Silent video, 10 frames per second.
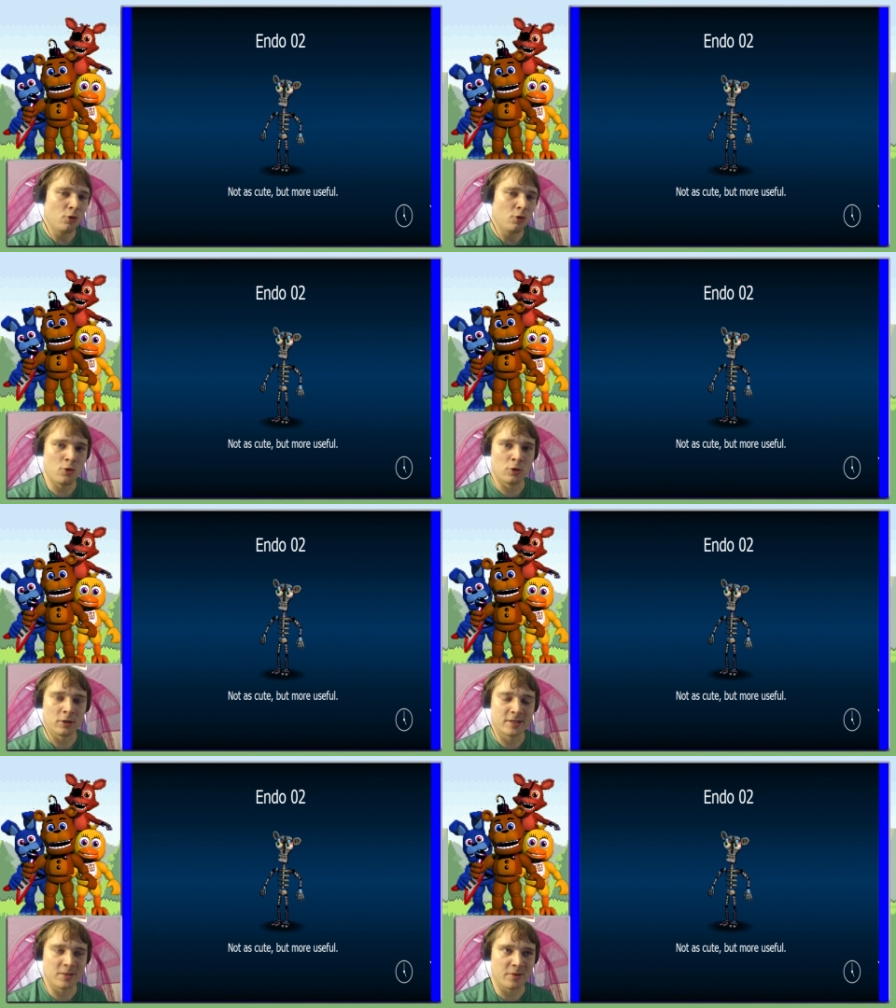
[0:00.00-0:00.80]
Whew,
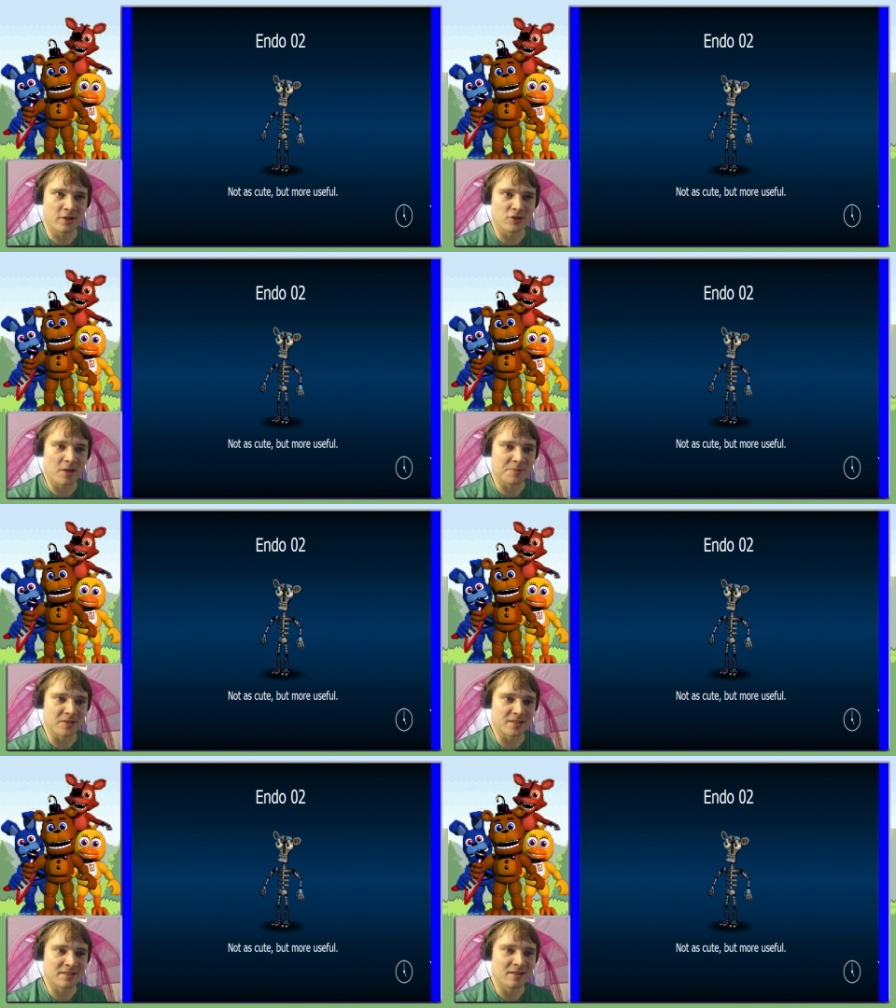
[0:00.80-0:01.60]
let's see where that
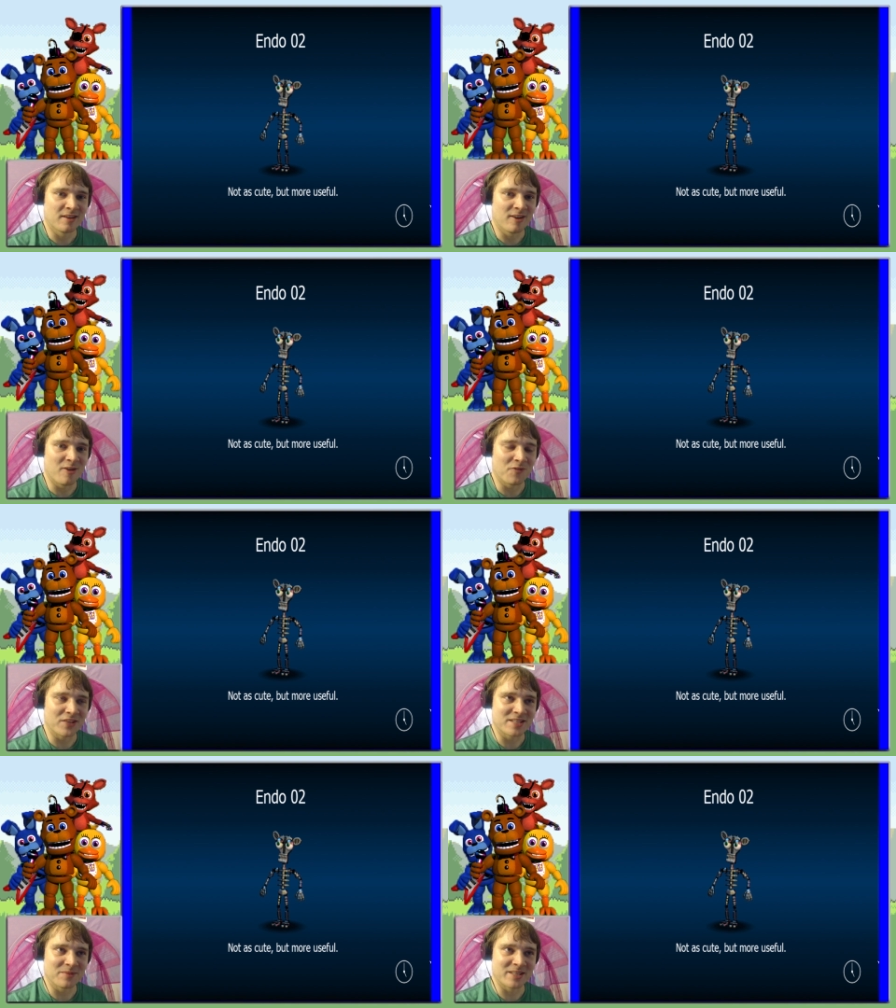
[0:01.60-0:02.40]
drops us.
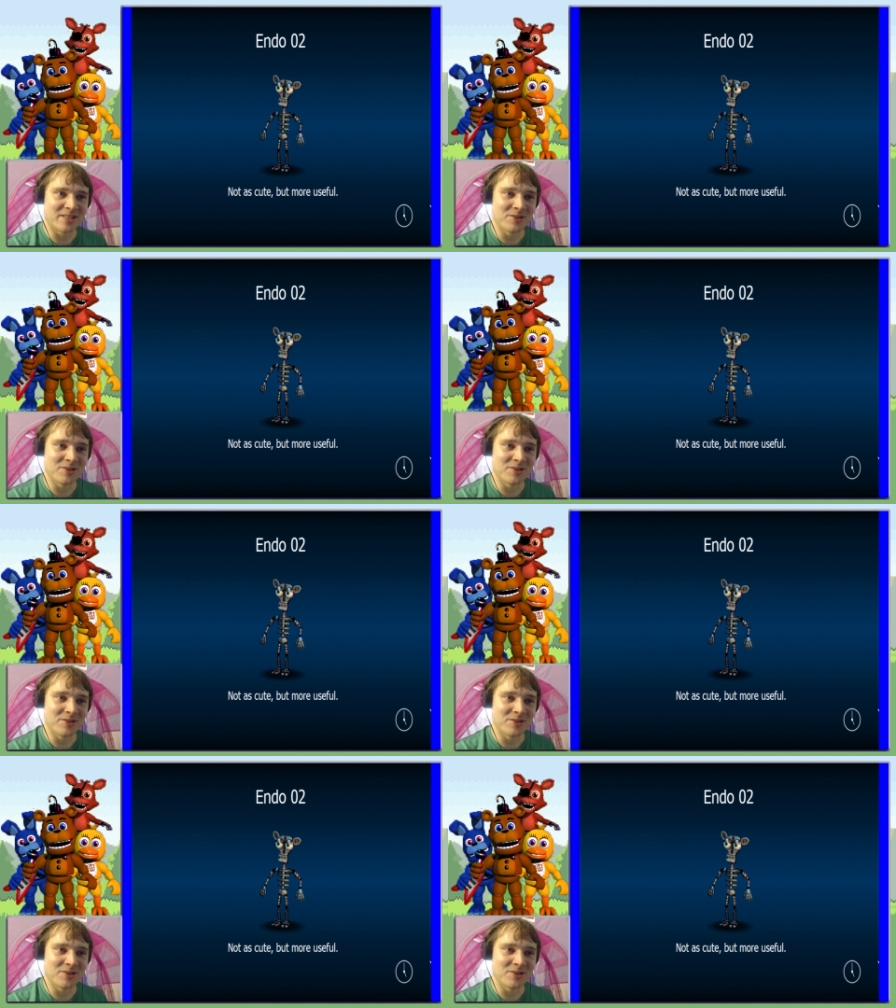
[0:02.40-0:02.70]
Hopefully somebody's